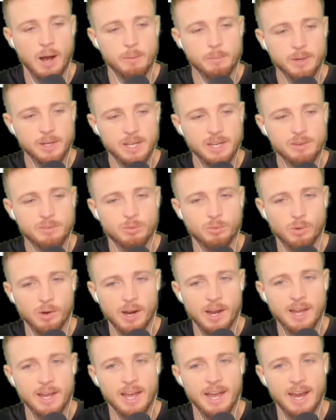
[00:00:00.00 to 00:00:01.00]
give
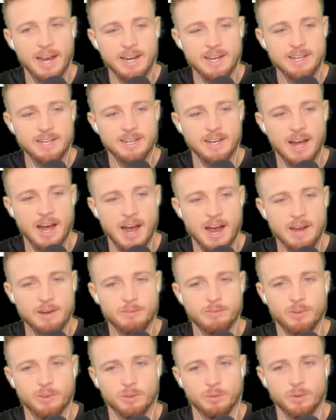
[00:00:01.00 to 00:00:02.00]
Ray an 89
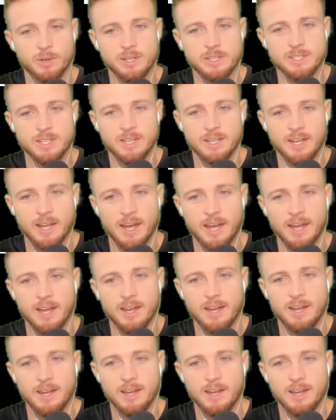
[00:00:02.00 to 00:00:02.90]
for the reason that